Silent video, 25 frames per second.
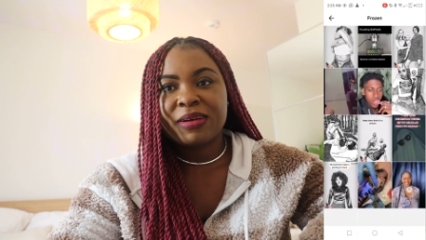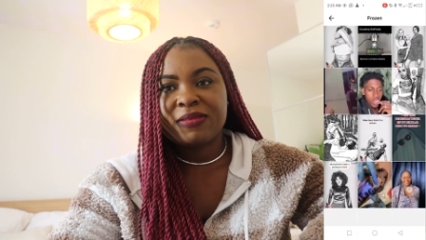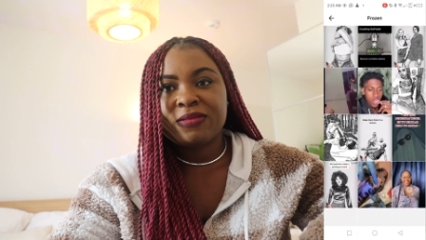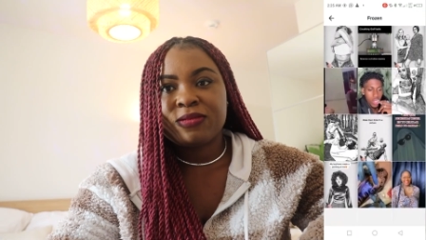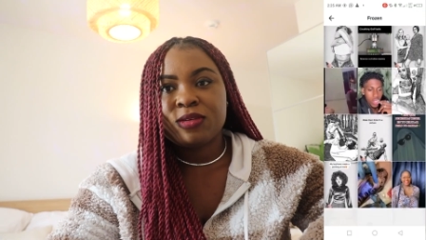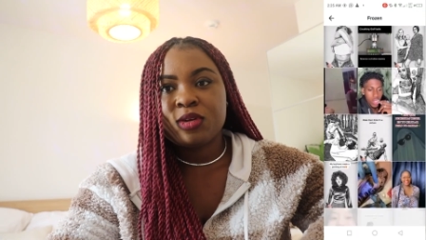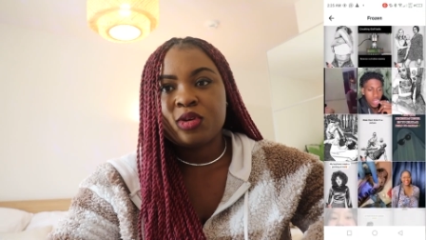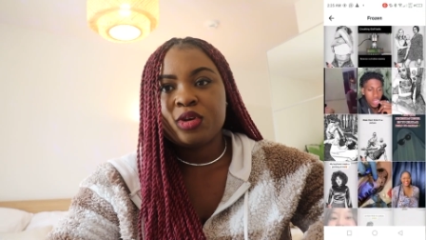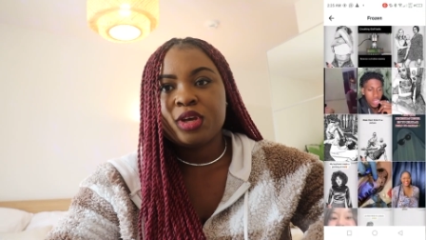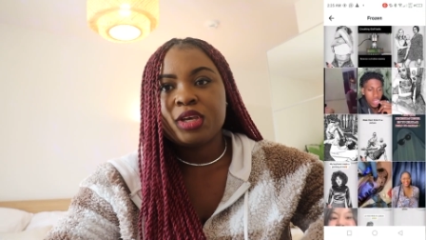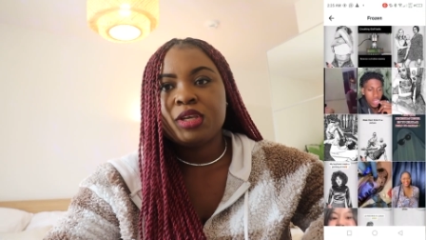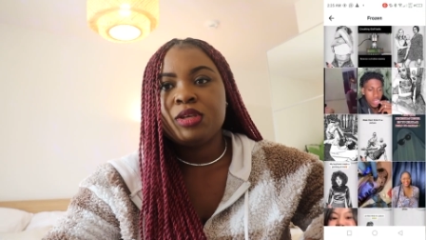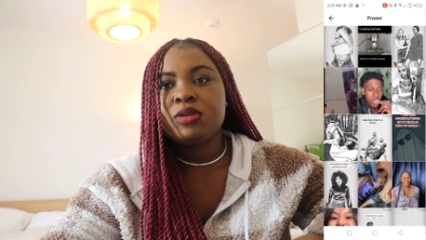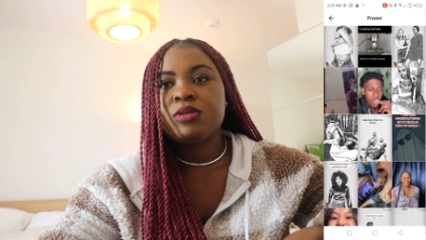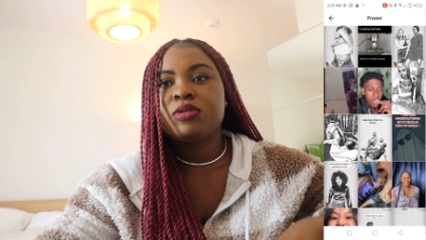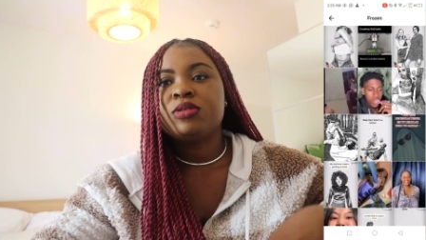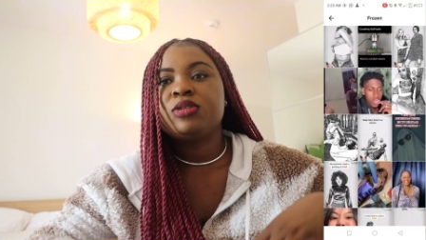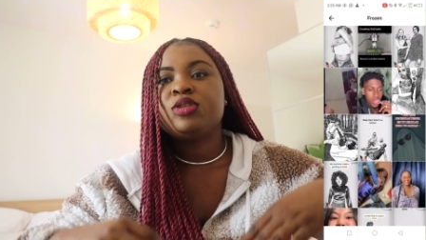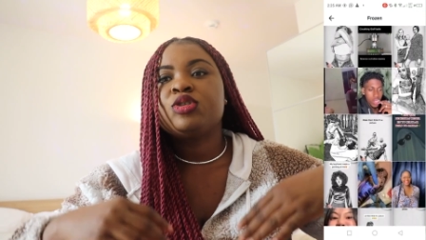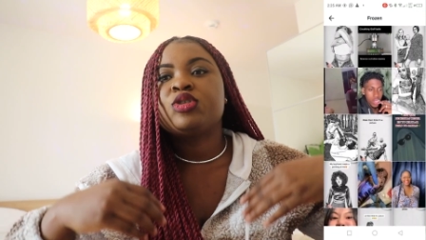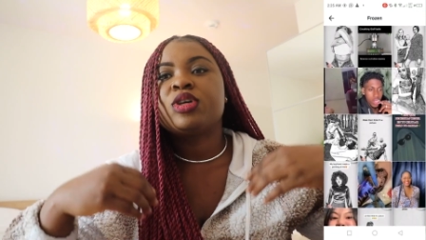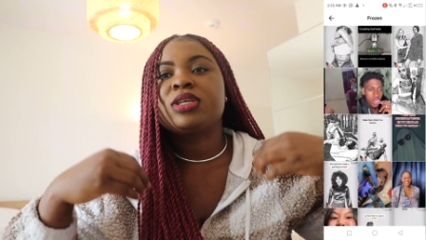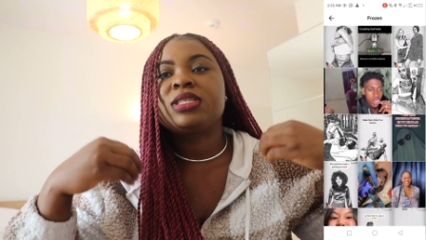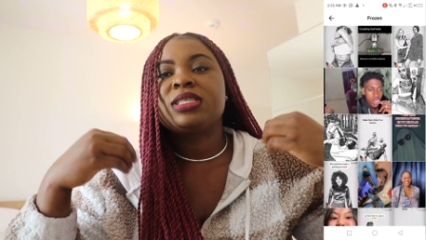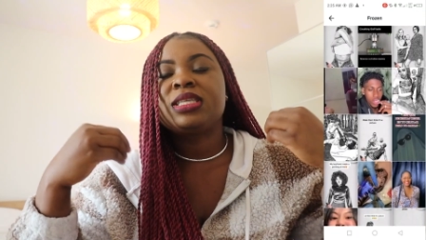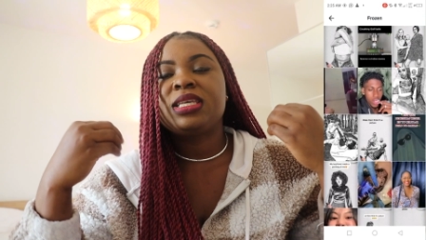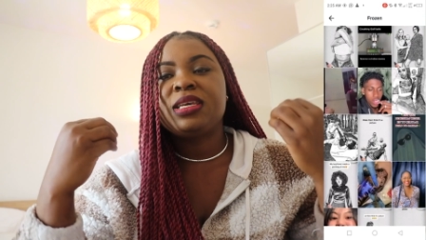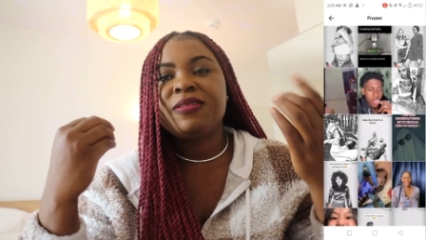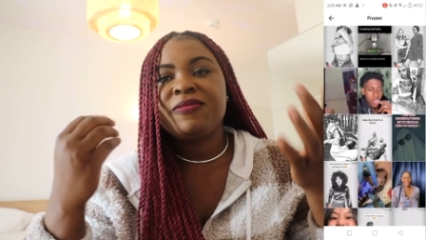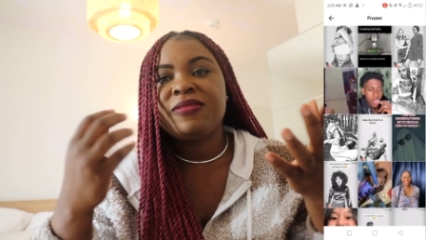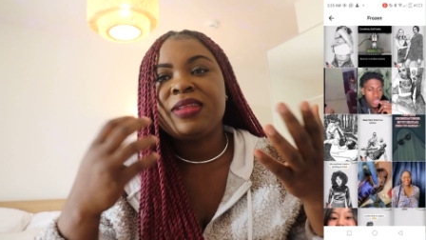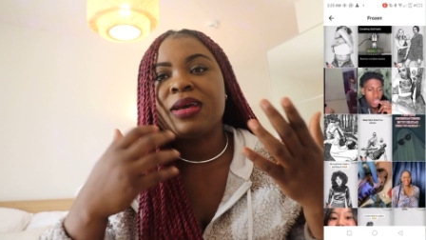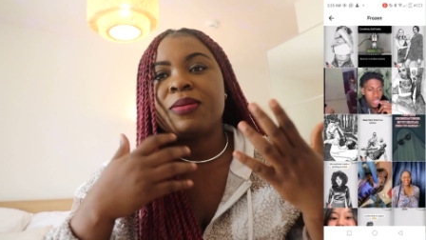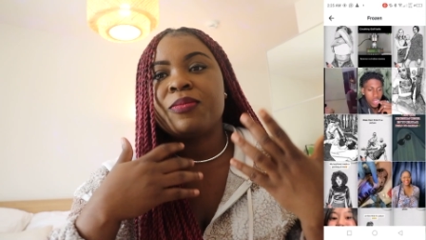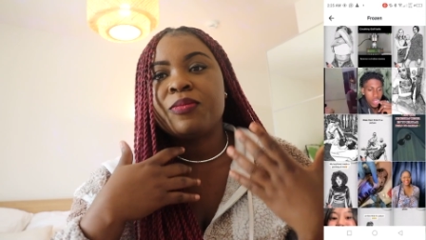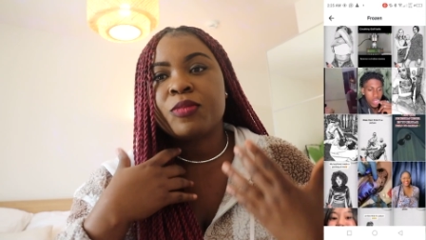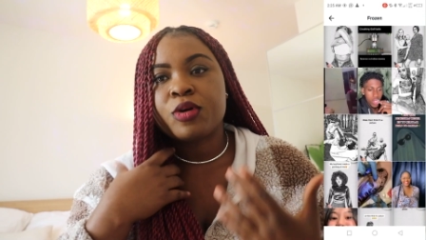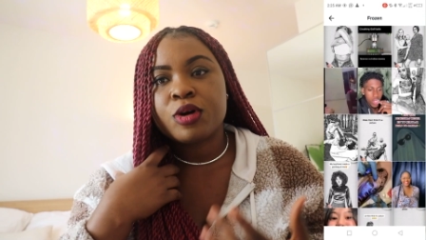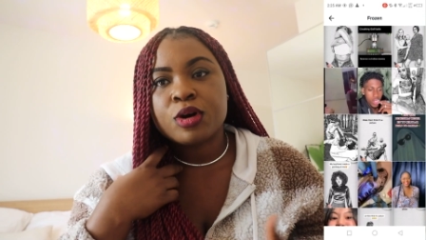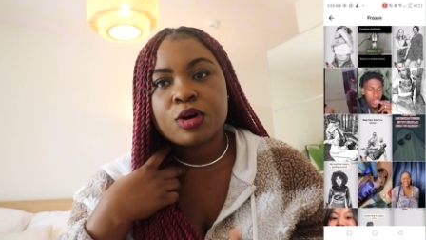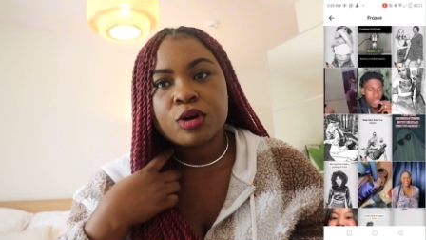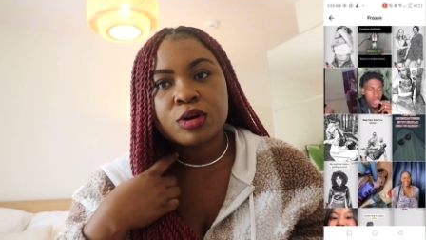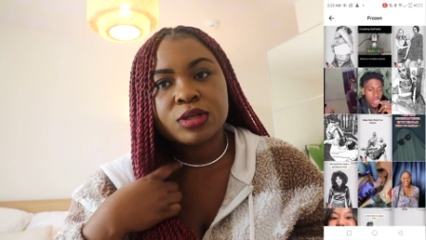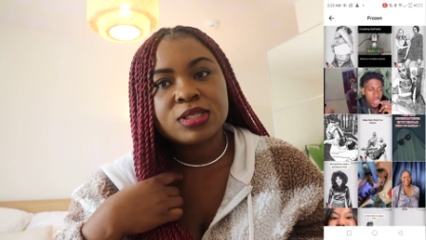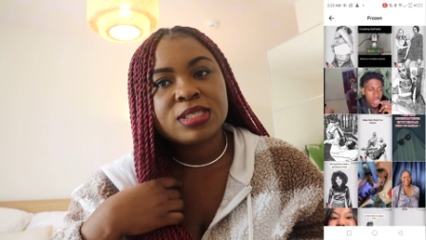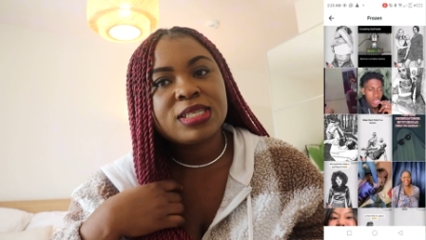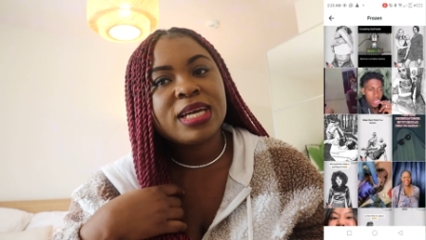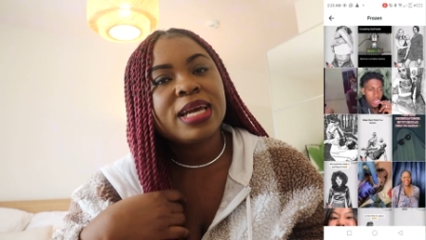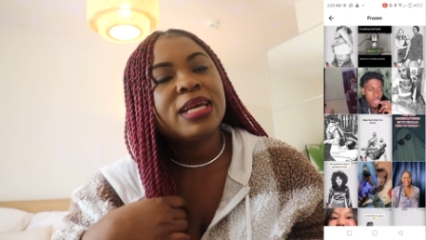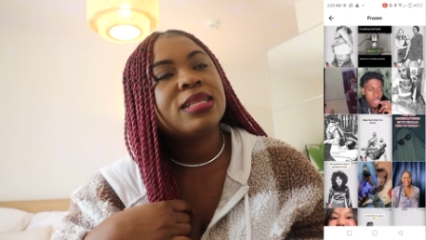following you, just give them more
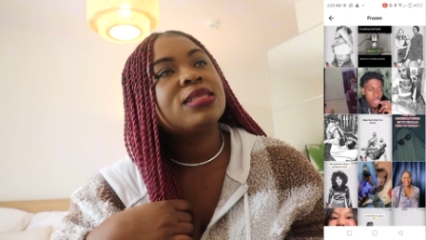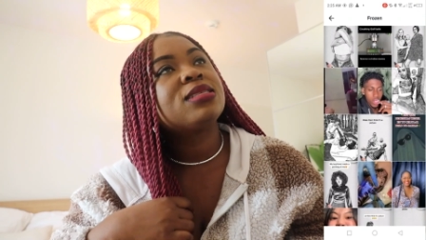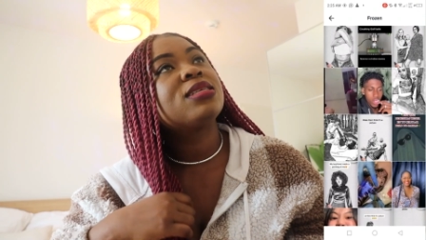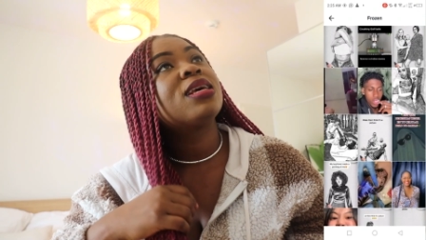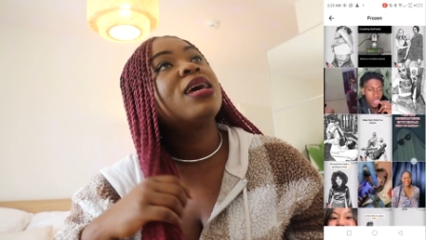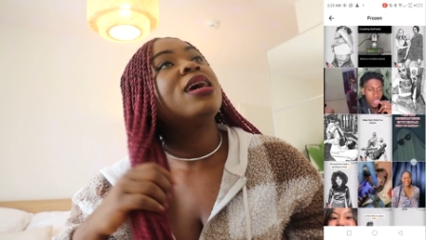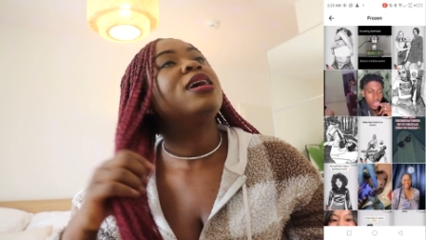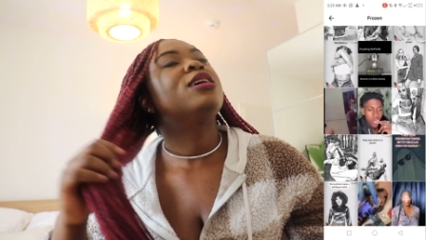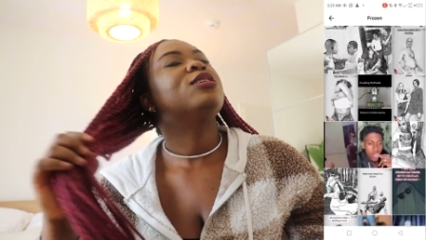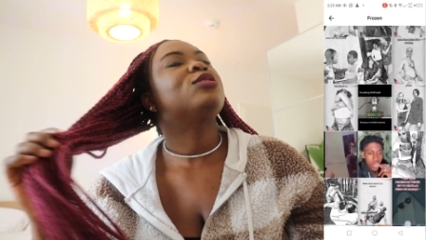content.